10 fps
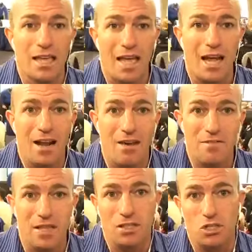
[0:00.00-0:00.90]
You can
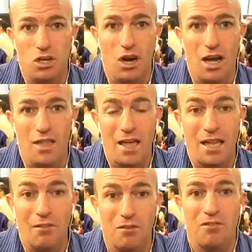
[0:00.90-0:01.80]
have that desire, that
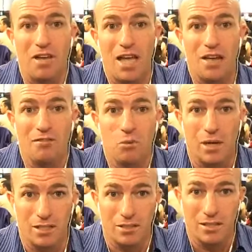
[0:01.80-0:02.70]
love affair for
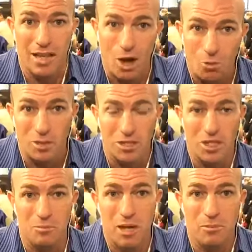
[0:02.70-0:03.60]
wanting to help and
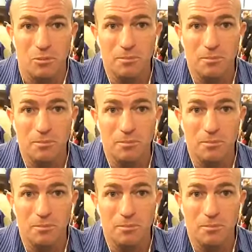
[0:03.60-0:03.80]
assist people,